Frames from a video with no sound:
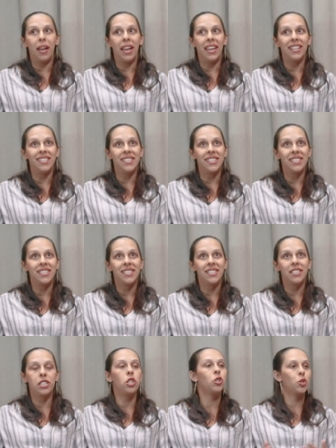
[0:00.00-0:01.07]
and
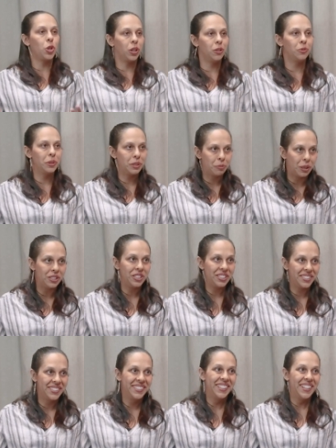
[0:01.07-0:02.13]
still struggled with depression.